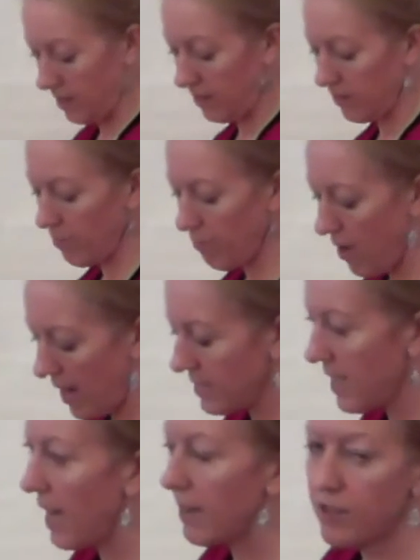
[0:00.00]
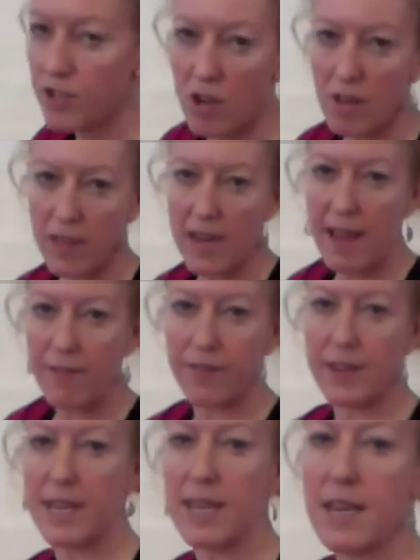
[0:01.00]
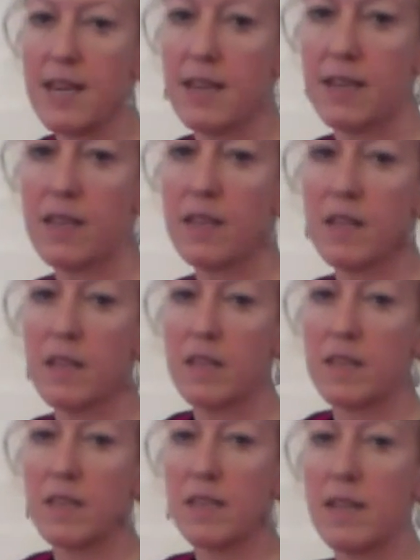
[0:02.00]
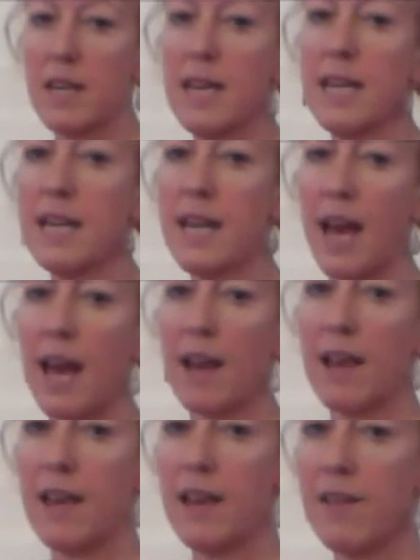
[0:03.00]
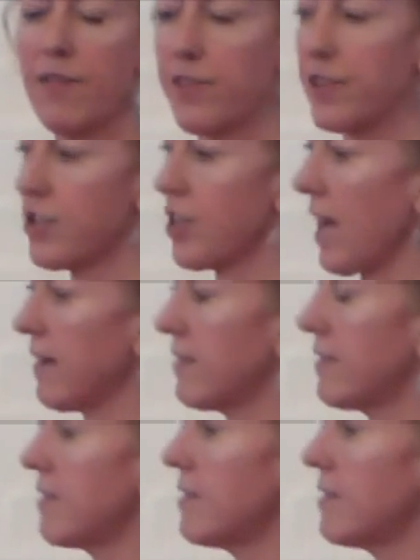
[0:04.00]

So right hand on the left knee. Inhale, lift the chest.